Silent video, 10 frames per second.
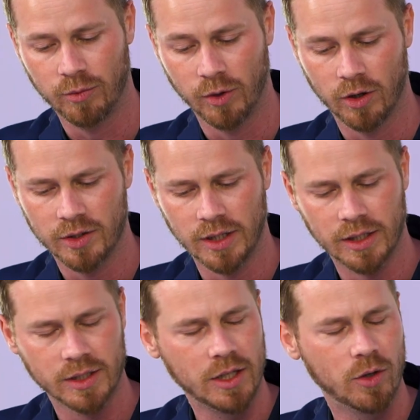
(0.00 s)
in regards to the
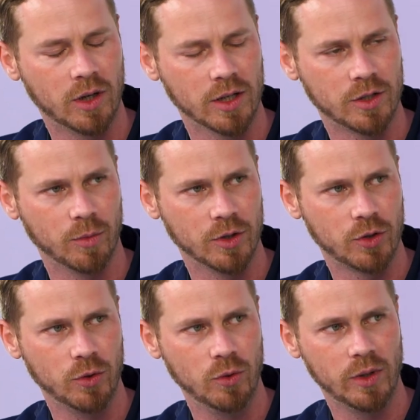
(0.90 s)
casino customers,
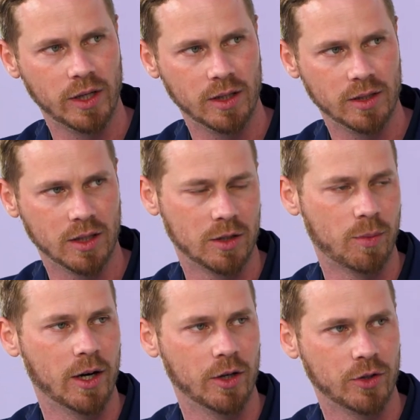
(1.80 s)
who is
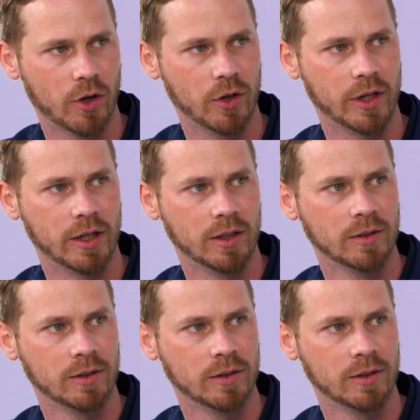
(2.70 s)
INSIRE targeting?